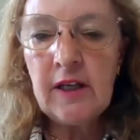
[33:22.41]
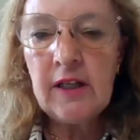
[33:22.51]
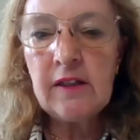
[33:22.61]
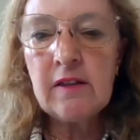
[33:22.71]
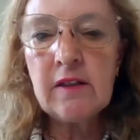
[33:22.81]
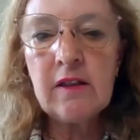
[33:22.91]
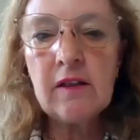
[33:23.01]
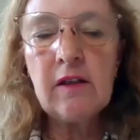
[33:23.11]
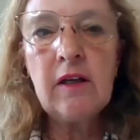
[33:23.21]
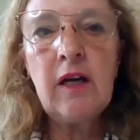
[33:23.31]
that
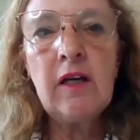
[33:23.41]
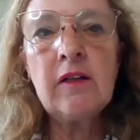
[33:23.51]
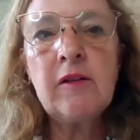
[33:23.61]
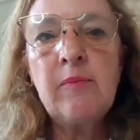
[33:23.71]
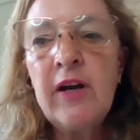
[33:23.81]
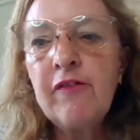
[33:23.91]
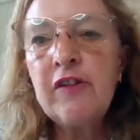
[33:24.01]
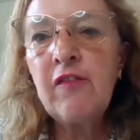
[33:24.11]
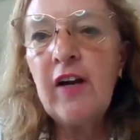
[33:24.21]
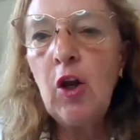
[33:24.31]

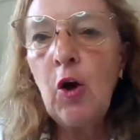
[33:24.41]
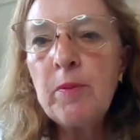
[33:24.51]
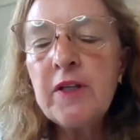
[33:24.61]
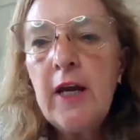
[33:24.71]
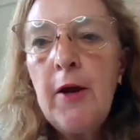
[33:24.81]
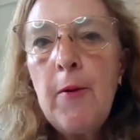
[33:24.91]
have developed.